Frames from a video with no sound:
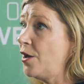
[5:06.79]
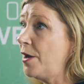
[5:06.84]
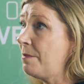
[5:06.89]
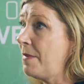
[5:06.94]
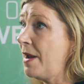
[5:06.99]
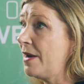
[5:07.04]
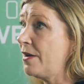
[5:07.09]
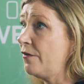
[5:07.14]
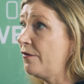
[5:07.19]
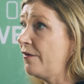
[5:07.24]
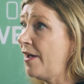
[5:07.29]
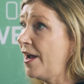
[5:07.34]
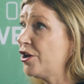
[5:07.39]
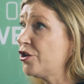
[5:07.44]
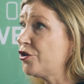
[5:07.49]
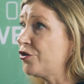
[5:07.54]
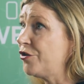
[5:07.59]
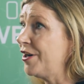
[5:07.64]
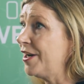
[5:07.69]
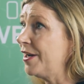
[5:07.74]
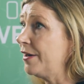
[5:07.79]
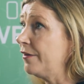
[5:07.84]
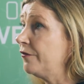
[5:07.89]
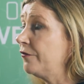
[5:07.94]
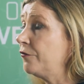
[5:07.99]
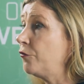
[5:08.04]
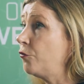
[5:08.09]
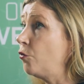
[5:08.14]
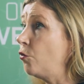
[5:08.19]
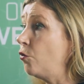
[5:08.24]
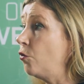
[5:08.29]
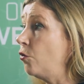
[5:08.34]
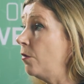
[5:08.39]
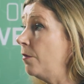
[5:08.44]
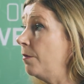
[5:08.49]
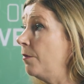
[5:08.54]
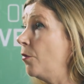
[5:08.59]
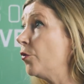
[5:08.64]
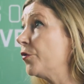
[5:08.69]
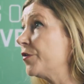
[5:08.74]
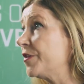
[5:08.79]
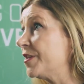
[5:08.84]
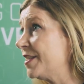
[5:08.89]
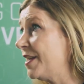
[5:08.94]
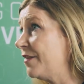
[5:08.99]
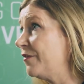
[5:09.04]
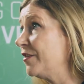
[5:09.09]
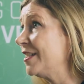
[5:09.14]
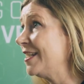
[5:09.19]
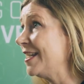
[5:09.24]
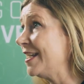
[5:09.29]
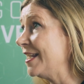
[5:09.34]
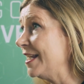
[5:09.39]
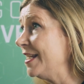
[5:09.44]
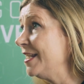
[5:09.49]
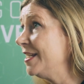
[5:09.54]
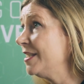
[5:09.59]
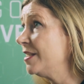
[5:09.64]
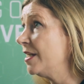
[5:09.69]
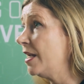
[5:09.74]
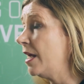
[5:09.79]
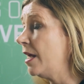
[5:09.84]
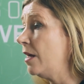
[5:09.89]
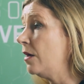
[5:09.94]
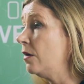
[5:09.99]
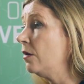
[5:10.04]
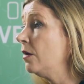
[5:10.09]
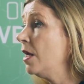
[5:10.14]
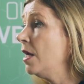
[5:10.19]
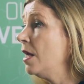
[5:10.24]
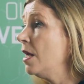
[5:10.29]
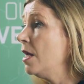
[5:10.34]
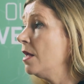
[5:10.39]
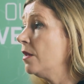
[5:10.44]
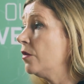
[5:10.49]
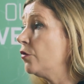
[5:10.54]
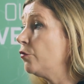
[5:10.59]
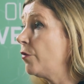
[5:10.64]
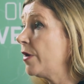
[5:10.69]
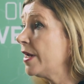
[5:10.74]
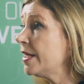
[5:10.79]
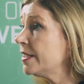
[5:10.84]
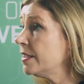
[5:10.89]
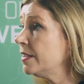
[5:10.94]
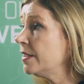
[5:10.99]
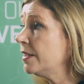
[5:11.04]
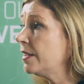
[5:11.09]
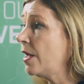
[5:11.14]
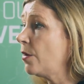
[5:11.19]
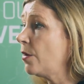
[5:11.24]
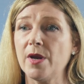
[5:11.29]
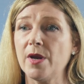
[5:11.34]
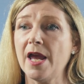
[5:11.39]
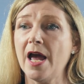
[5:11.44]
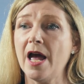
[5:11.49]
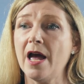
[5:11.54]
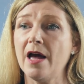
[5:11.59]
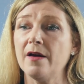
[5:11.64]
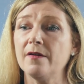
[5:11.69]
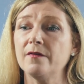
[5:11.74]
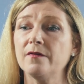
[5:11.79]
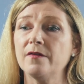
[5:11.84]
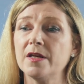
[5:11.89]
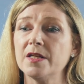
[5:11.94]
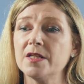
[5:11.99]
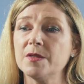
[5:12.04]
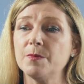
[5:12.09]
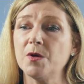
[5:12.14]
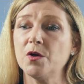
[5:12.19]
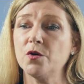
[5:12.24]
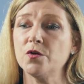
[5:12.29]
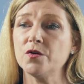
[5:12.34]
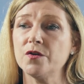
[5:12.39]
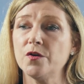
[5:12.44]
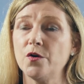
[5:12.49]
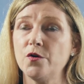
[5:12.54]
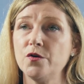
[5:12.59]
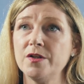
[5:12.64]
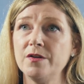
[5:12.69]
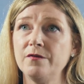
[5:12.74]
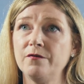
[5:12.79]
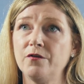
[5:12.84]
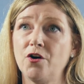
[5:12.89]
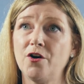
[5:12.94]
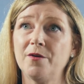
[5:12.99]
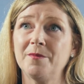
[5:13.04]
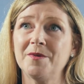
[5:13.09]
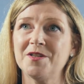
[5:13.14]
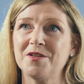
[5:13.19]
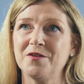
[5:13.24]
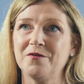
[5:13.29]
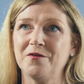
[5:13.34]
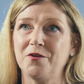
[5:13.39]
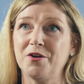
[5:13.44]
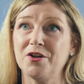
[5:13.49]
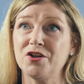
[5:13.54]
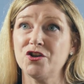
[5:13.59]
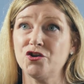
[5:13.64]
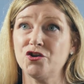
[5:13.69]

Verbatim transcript: like manufacturing for more than 70 years now, the reason we have is because those environments are very